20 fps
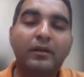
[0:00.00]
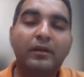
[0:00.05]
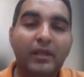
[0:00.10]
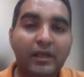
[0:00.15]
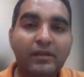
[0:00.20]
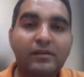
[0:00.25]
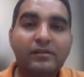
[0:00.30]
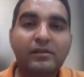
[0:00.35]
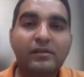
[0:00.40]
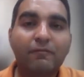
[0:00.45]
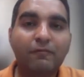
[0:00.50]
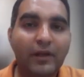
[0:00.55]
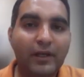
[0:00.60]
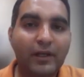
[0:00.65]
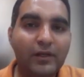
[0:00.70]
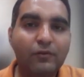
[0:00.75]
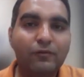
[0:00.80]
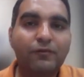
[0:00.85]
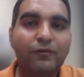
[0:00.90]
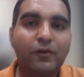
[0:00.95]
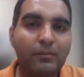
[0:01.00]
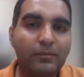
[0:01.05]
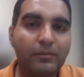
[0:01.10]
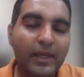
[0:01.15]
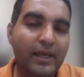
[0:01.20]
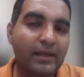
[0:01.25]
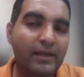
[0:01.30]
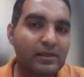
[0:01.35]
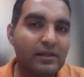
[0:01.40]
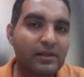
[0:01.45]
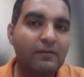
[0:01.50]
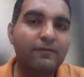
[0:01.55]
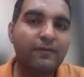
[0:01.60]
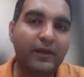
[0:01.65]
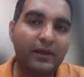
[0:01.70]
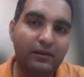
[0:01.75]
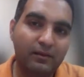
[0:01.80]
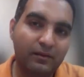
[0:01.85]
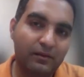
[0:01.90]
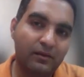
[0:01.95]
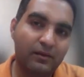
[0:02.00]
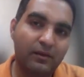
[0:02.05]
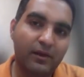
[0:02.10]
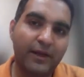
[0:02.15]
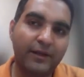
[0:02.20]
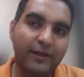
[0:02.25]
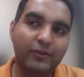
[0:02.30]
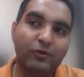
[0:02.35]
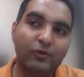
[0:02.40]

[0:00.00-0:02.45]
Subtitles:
take some value from the Excel file and